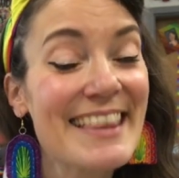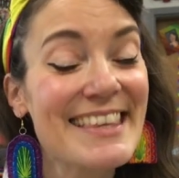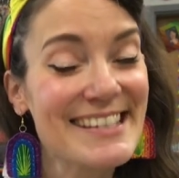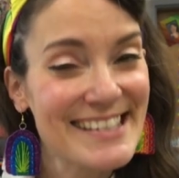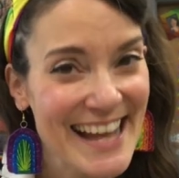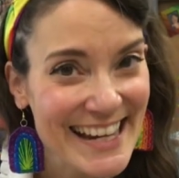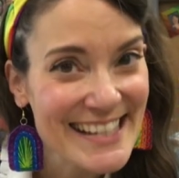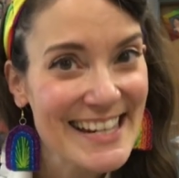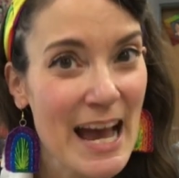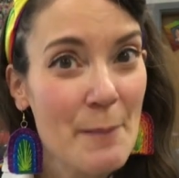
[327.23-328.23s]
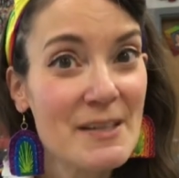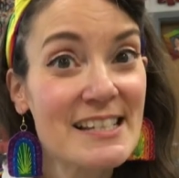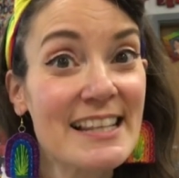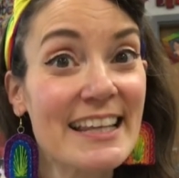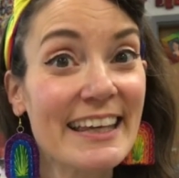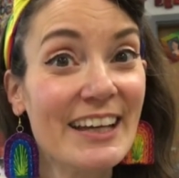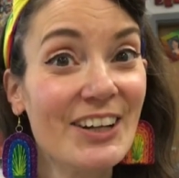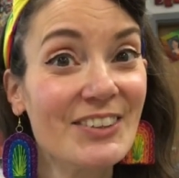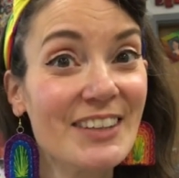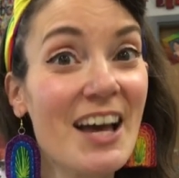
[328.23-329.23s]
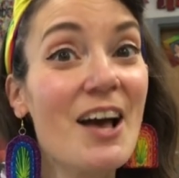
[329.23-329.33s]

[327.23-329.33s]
The second time it's in the kiln,